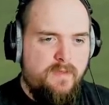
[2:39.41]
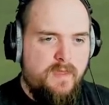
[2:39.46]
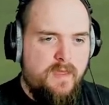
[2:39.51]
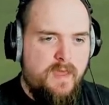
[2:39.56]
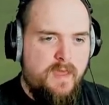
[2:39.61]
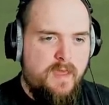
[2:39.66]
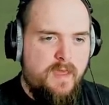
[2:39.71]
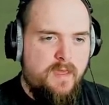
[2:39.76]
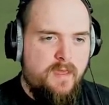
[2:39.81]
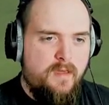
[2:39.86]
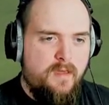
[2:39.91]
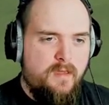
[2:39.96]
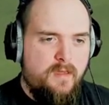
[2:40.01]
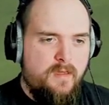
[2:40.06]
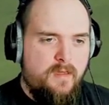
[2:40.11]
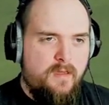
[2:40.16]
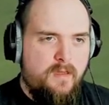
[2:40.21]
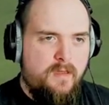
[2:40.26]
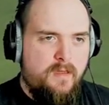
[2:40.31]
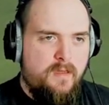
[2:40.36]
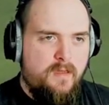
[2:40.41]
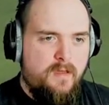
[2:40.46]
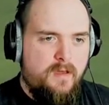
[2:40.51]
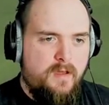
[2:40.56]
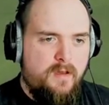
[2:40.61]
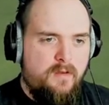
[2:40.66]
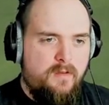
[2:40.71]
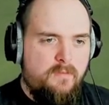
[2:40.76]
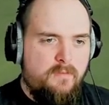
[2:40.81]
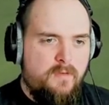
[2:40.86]
there.
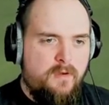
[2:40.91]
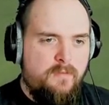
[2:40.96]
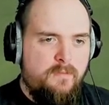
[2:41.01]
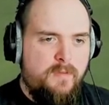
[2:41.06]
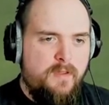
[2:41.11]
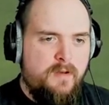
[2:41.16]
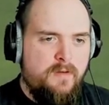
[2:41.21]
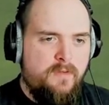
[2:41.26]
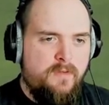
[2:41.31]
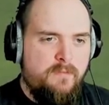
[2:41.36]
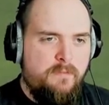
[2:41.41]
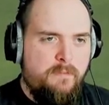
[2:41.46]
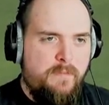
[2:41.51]
I don't mind being on the